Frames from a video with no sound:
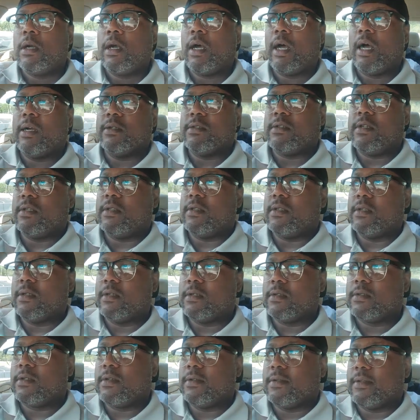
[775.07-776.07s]
uh, to
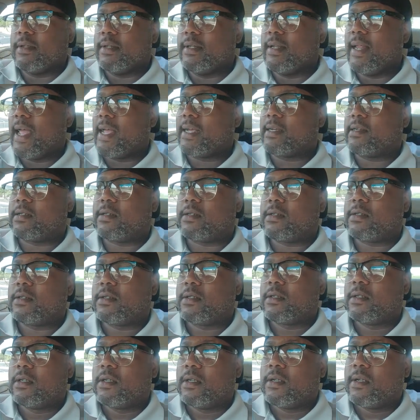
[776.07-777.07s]
the to the
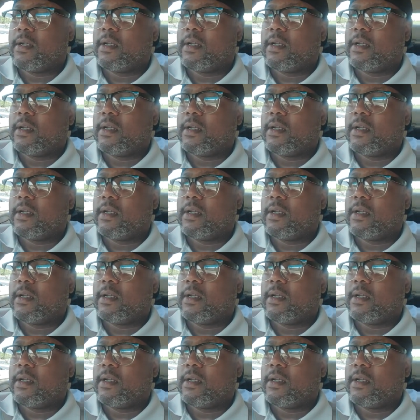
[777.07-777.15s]
next